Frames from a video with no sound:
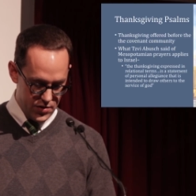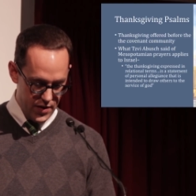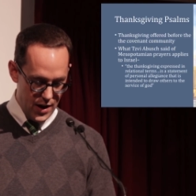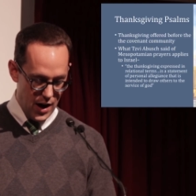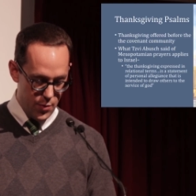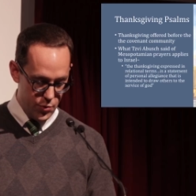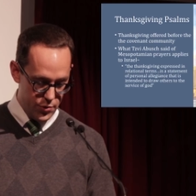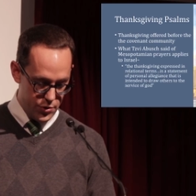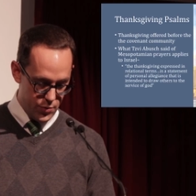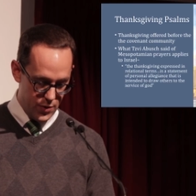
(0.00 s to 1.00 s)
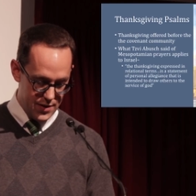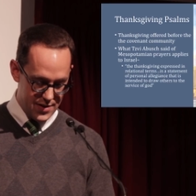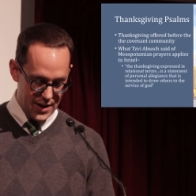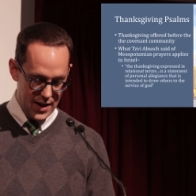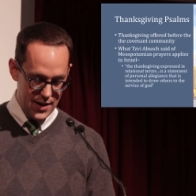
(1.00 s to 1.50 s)
Tzvi Abush
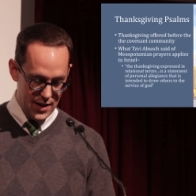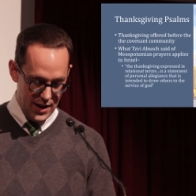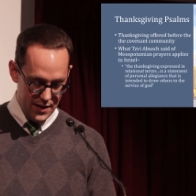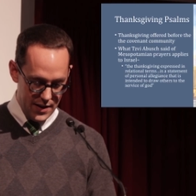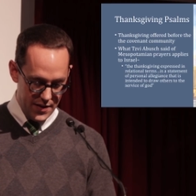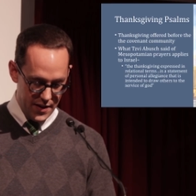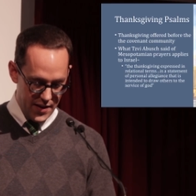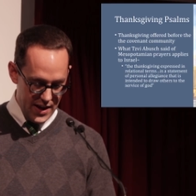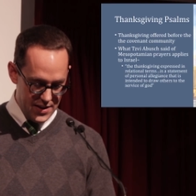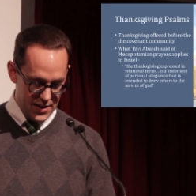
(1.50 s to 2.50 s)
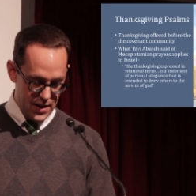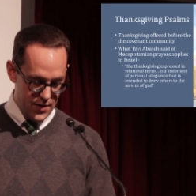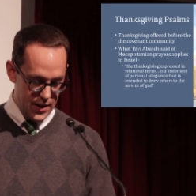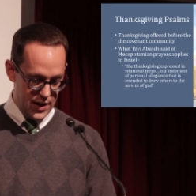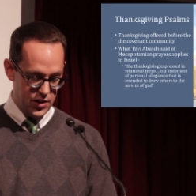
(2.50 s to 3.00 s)
once said that the
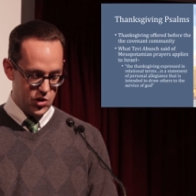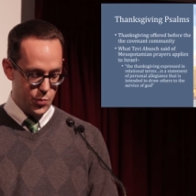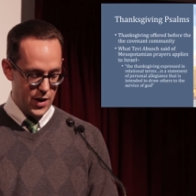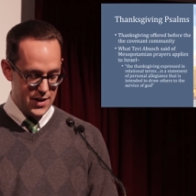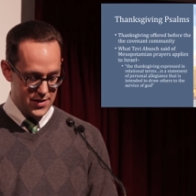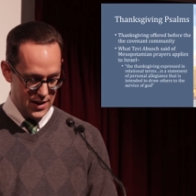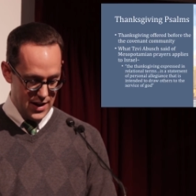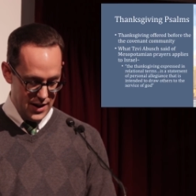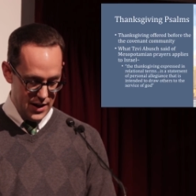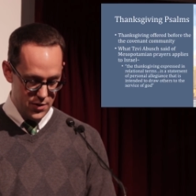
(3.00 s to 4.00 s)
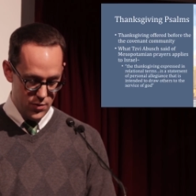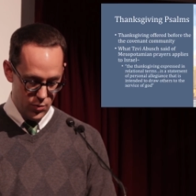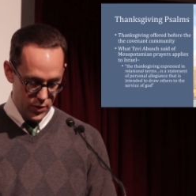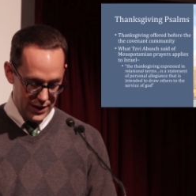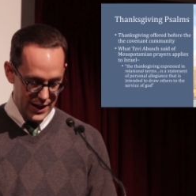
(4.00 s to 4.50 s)
thanksgiving expressed in
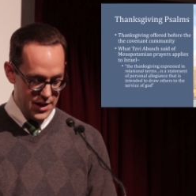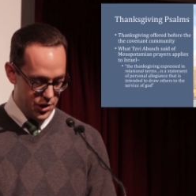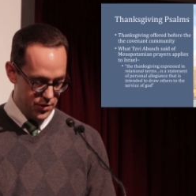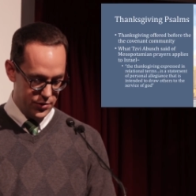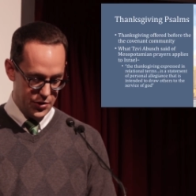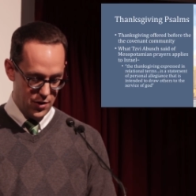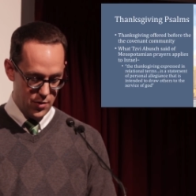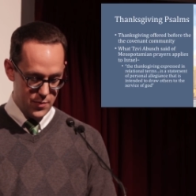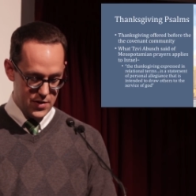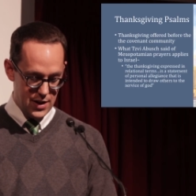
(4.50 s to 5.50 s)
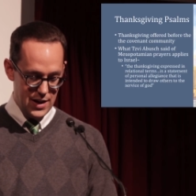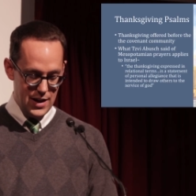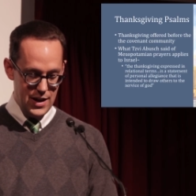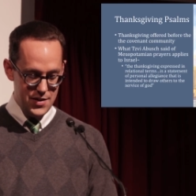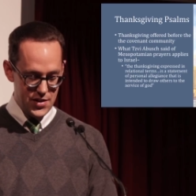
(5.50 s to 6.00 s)
relational terms
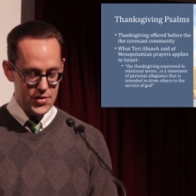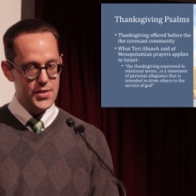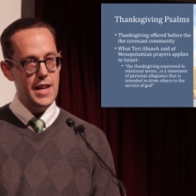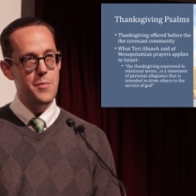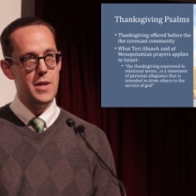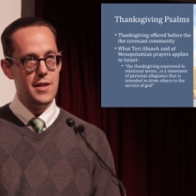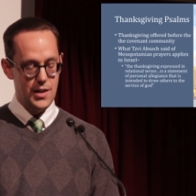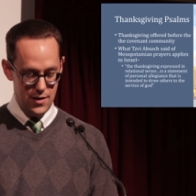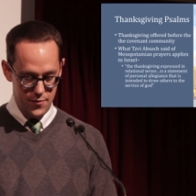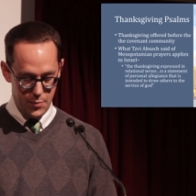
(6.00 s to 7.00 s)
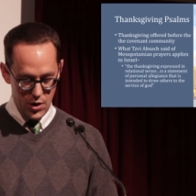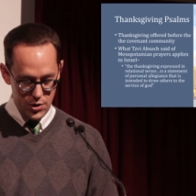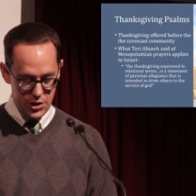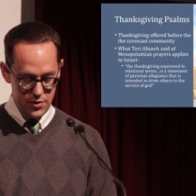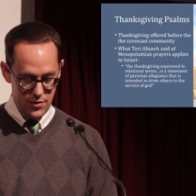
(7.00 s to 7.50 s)
is a statement of
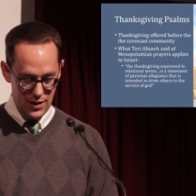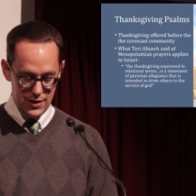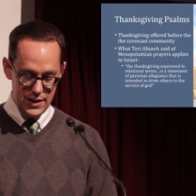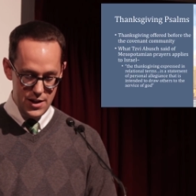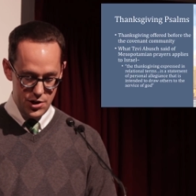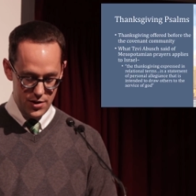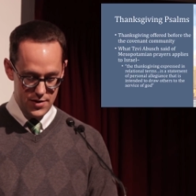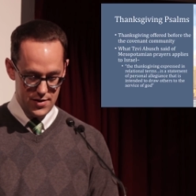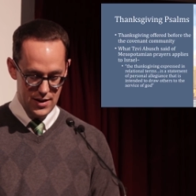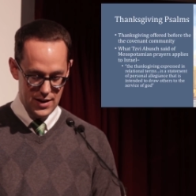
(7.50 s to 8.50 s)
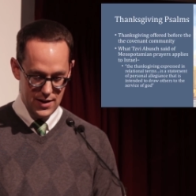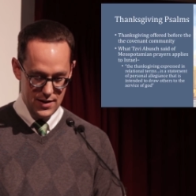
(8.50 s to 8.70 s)
personal allegiance